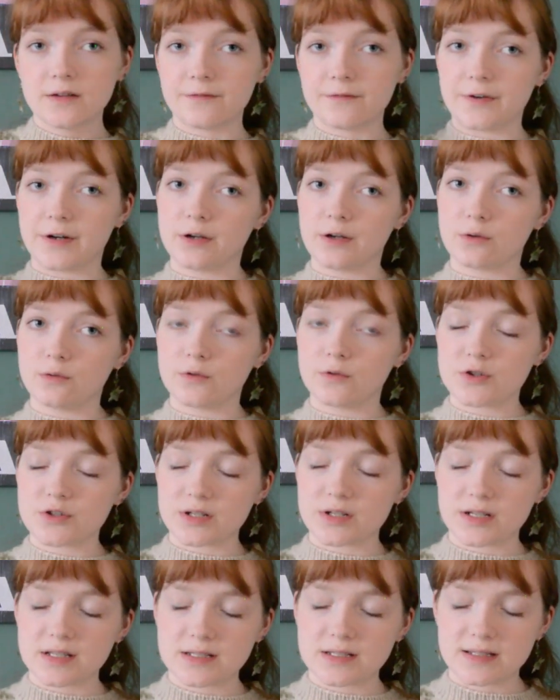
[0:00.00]
very
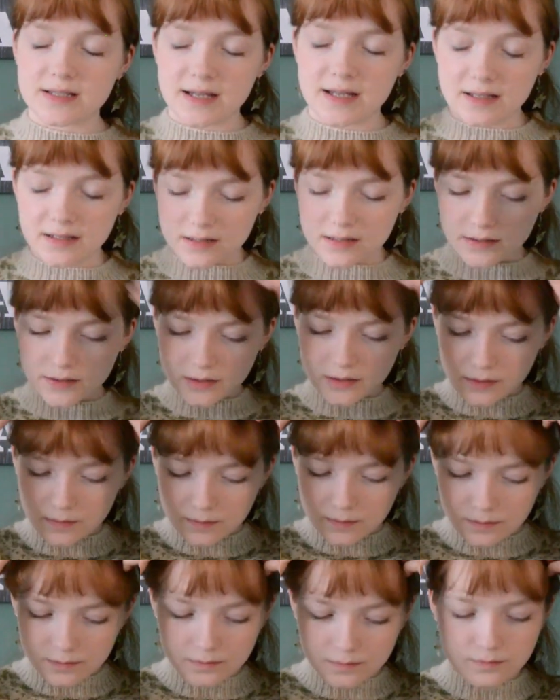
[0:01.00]
oversized and
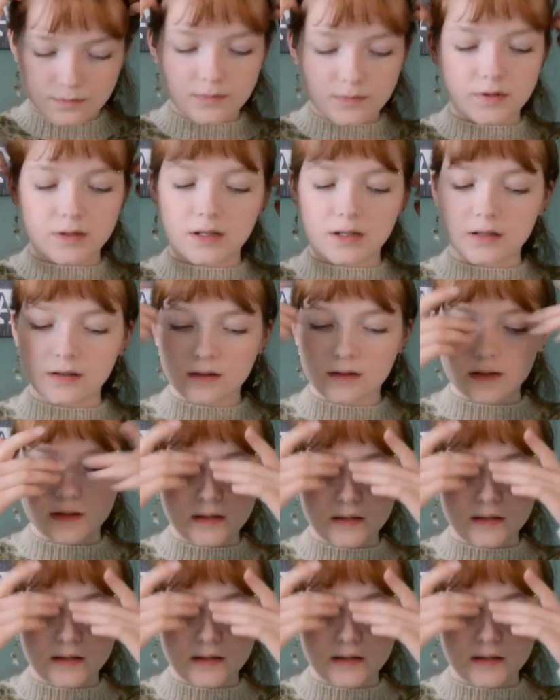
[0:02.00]
like